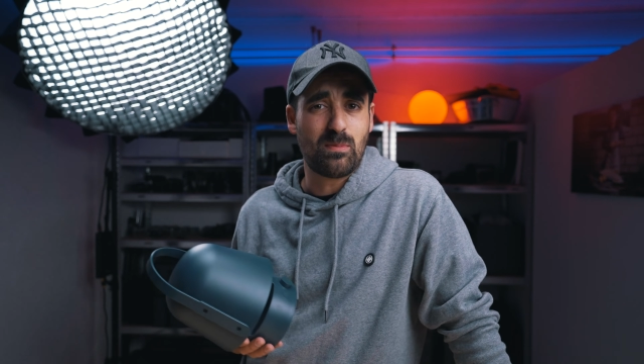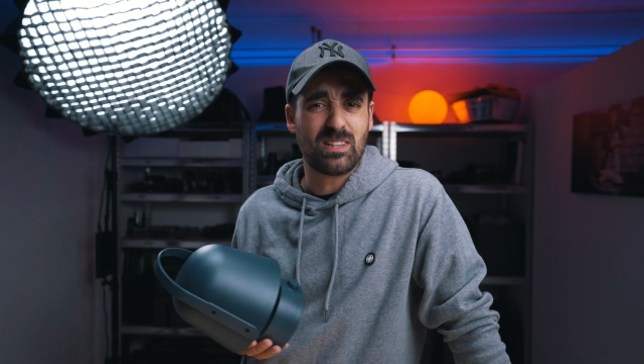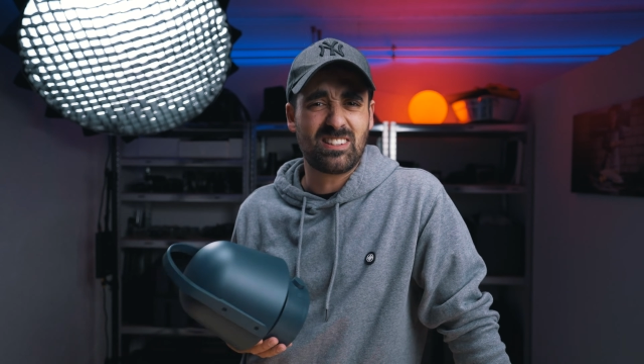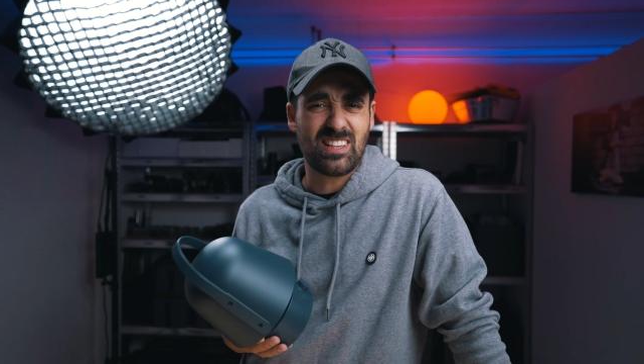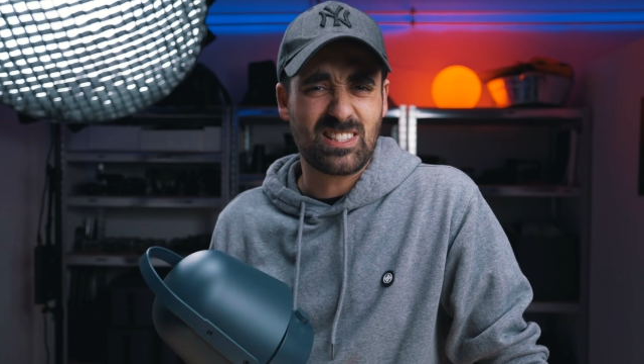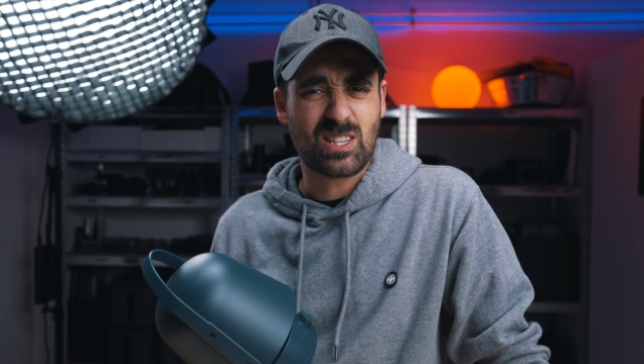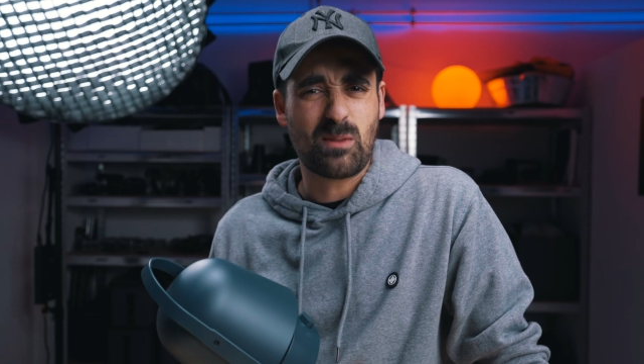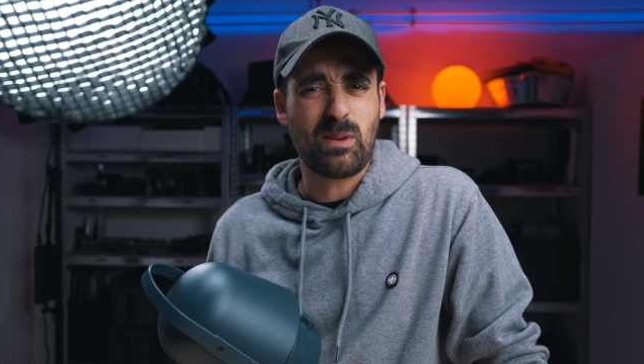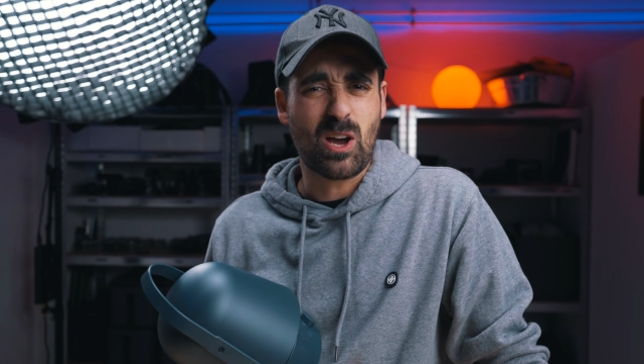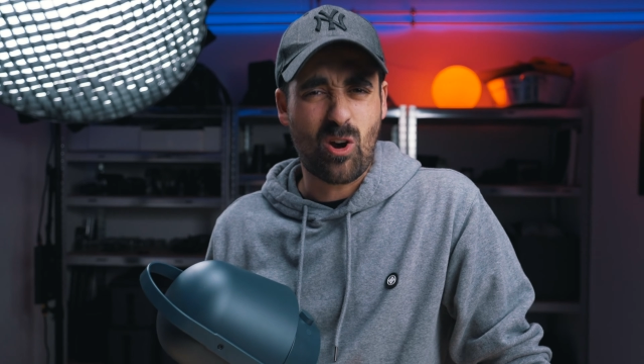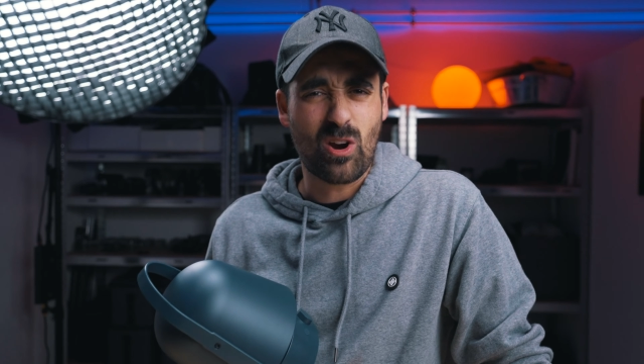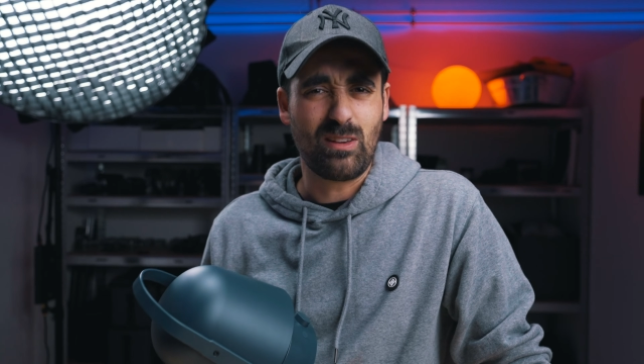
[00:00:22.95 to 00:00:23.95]
but it's gonna be
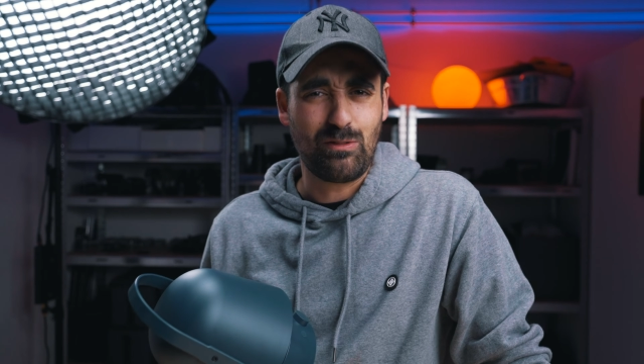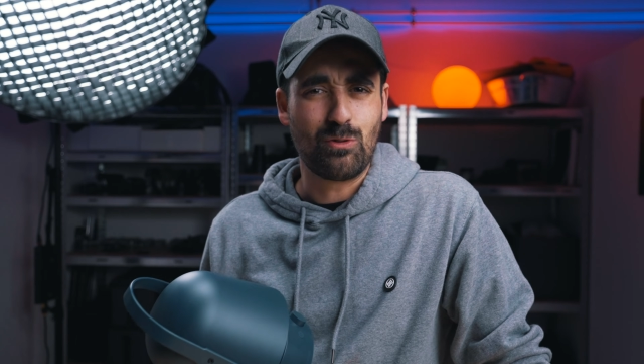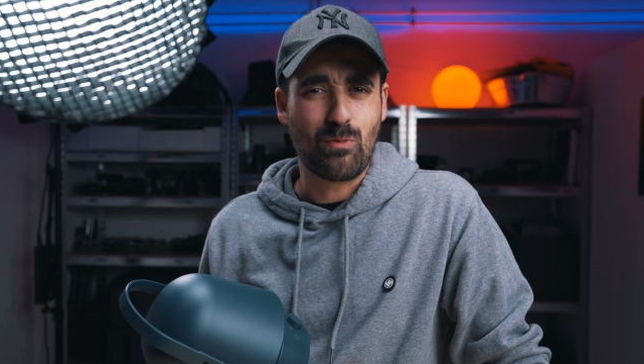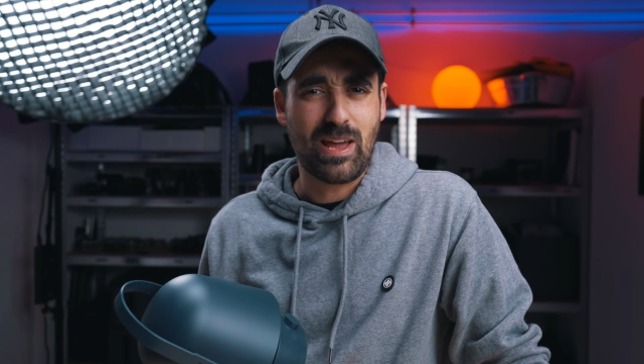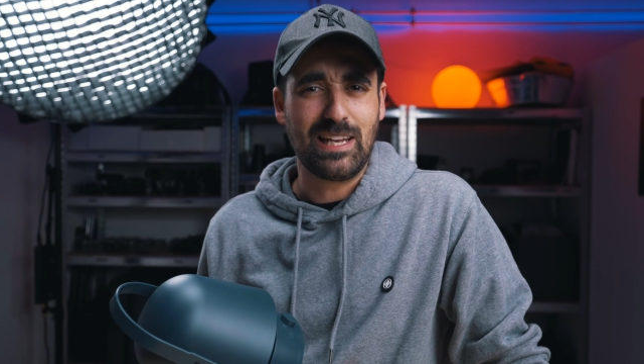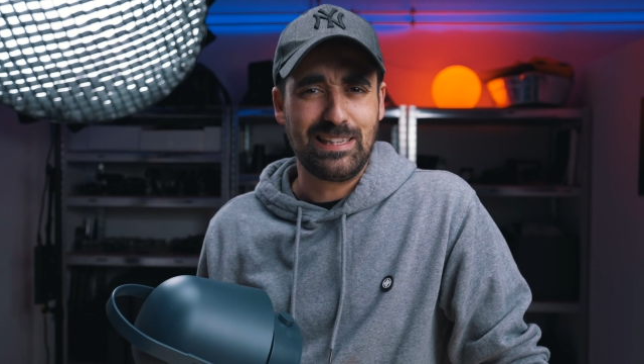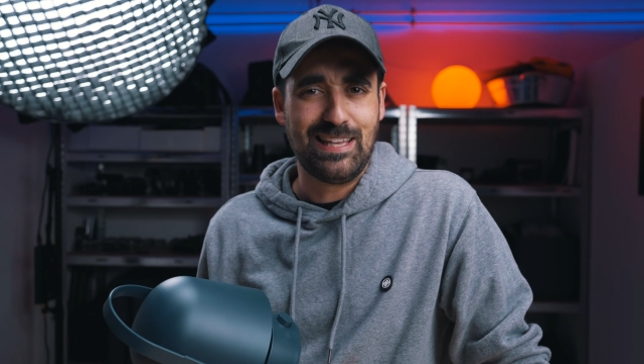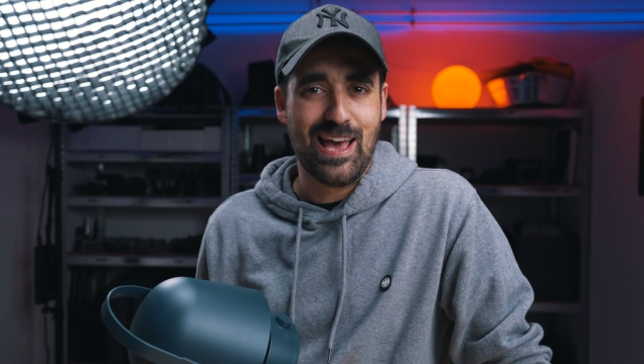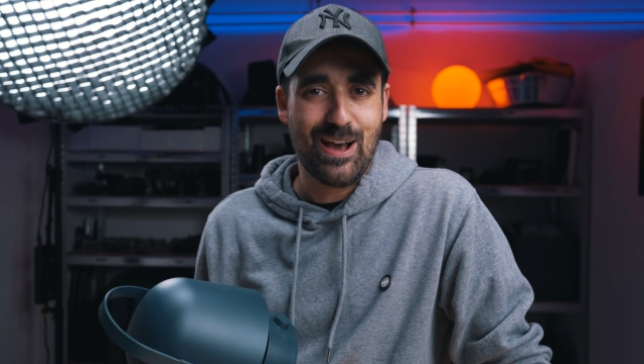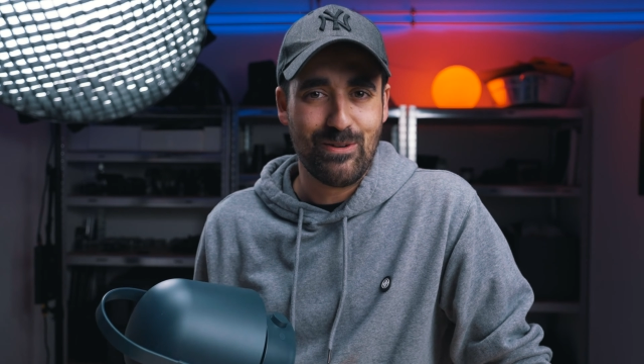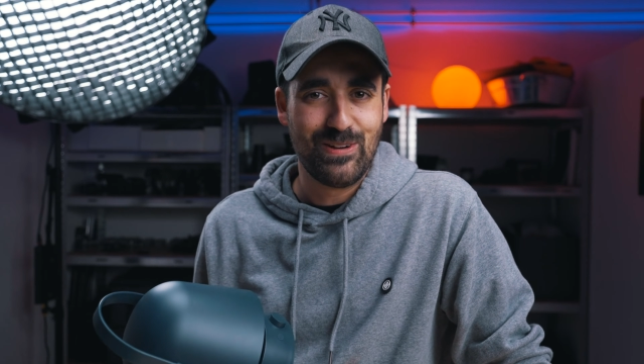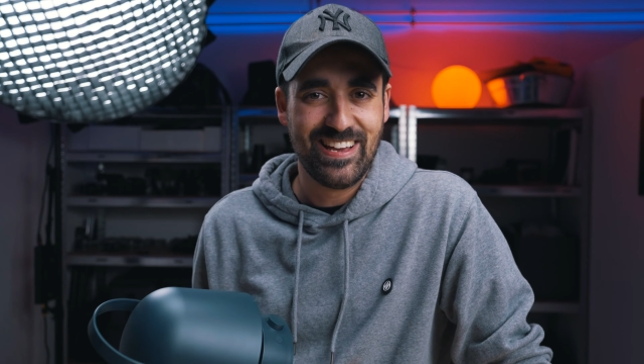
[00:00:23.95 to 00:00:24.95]
hard if you write it
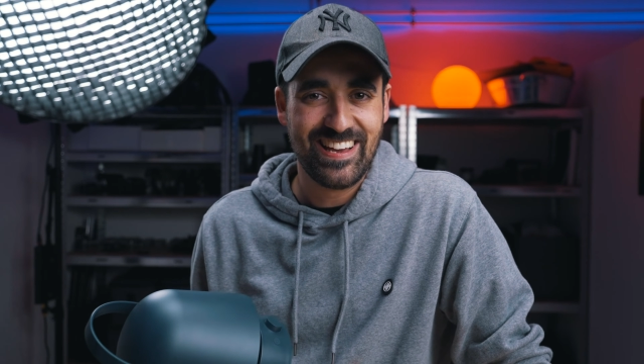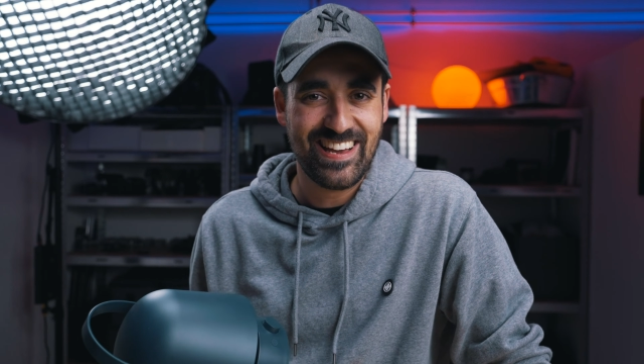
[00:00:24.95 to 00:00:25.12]
down.